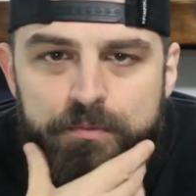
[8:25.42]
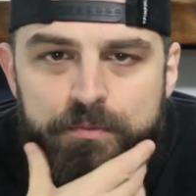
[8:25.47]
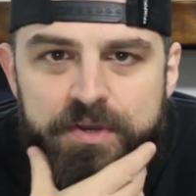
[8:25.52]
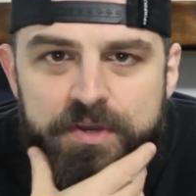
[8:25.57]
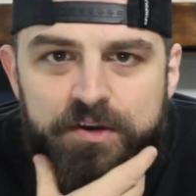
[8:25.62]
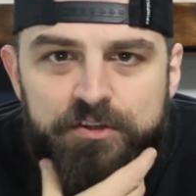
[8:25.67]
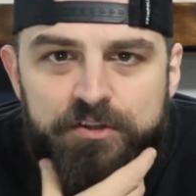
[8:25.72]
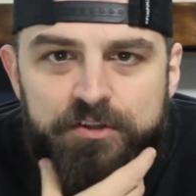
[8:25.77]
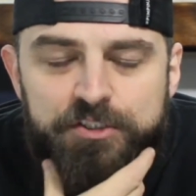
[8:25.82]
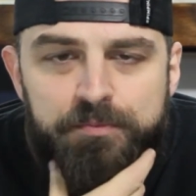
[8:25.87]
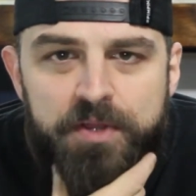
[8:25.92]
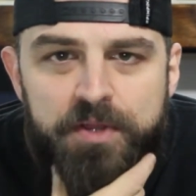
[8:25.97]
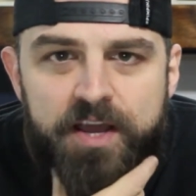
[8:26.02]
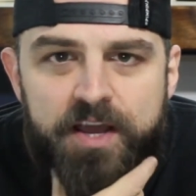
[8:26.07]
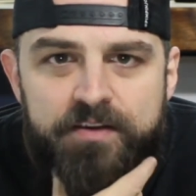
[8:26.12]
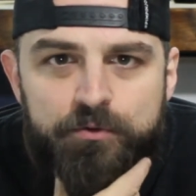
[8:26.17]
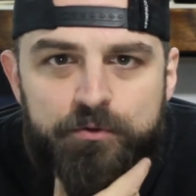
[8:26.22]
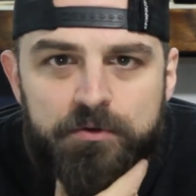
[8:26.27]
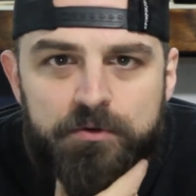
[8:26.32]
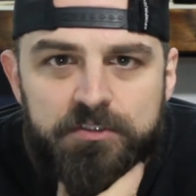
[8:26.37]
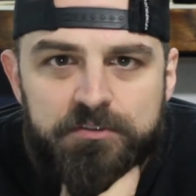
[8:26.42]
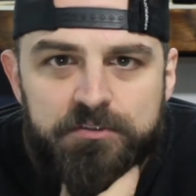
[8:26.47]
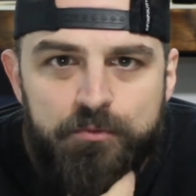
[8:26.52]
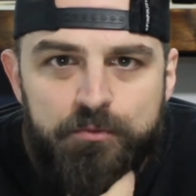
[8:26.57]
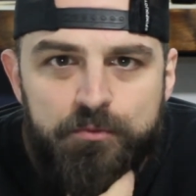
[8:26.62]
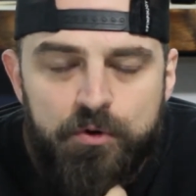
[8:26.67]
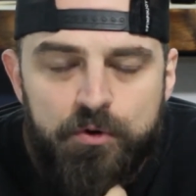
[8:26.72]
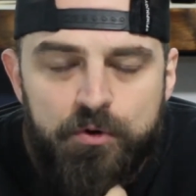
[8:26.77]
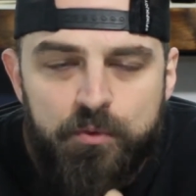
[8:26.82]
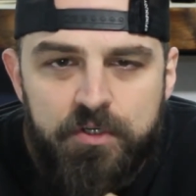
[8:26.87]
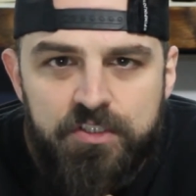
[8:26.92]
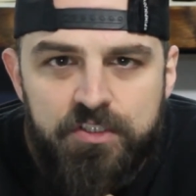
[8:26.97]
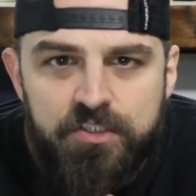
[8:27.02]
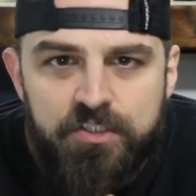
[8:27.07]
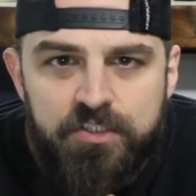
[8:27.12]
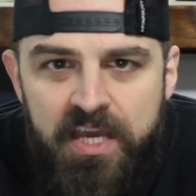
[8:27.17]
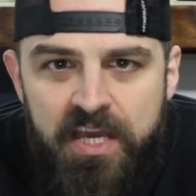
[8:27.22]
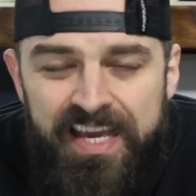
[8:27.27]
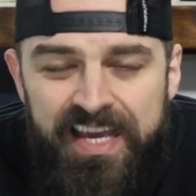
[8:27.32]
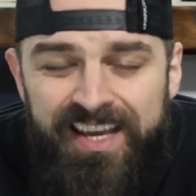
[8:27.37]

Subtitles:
be on those platforms more, which